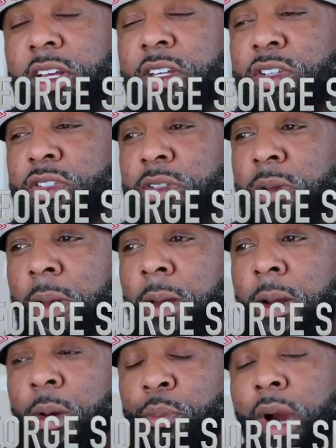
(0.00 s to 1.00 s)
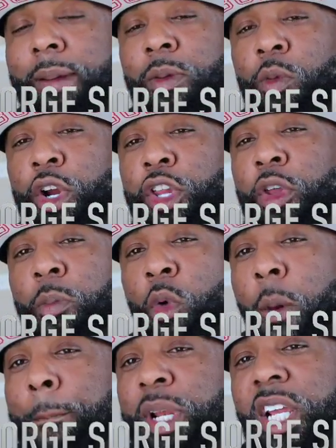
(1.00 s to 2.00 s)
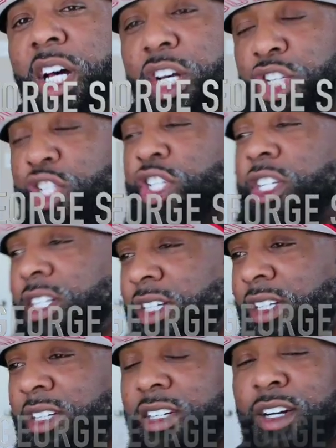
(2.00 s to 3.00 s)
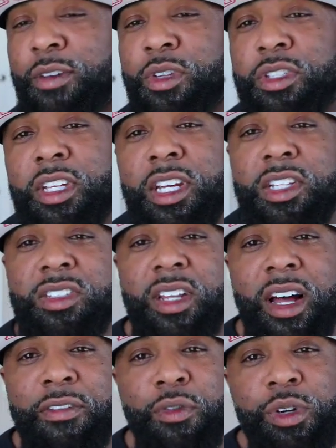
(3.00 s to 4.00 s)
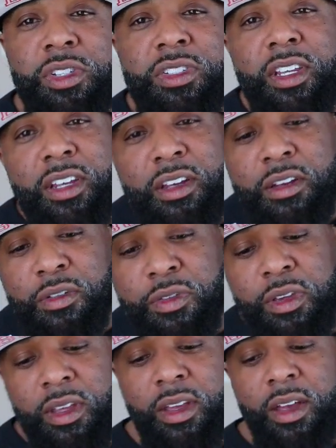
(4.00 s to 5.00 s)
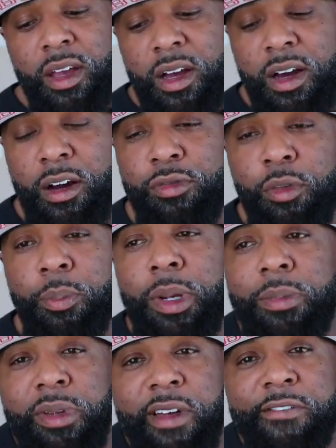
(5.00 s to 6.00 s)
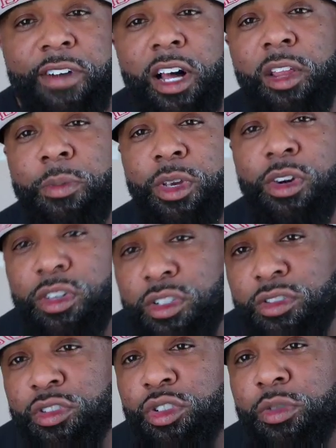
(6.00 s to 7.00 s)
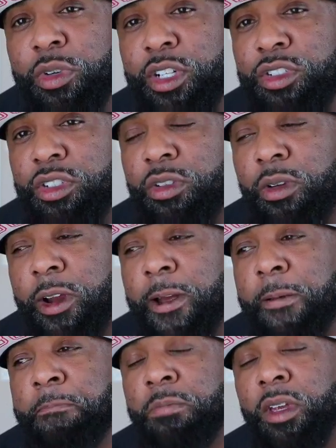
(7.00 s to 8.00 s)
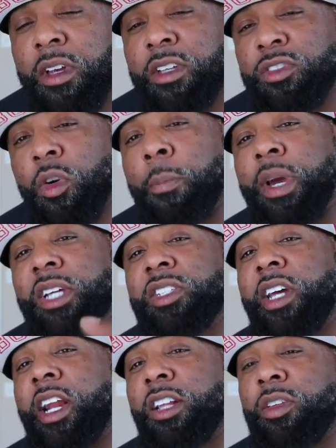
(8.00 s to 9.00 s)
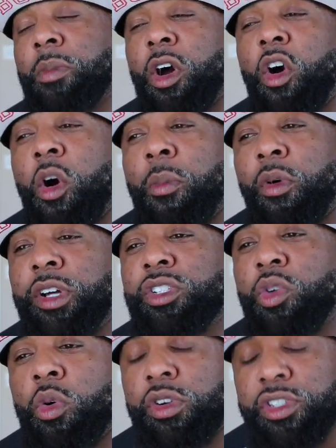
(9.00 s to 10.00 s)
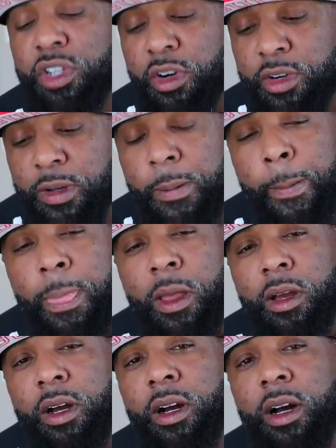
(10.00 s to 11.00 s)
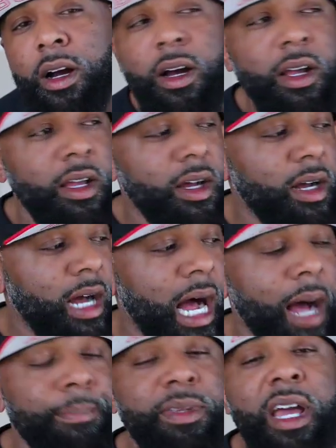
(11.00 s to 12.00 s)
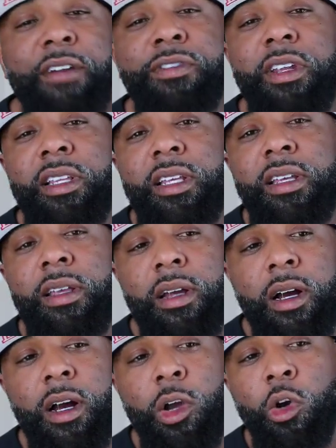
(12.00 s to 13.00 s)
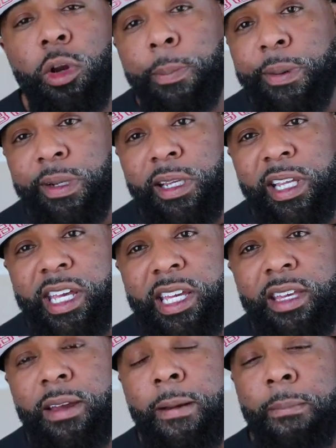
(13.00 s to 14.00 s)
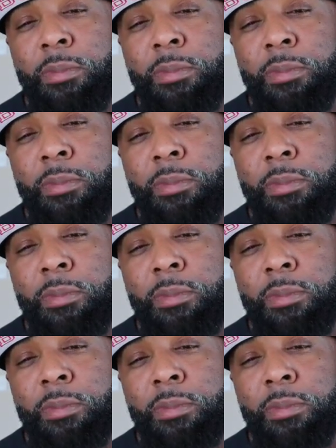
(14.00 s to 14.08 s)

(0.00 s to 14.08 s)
is probably one of the more plush of the tees that I've received from people that follow me on YouTube or Instagram. So big shout out to my homeboy George Cerna. I'm definitely going to put a link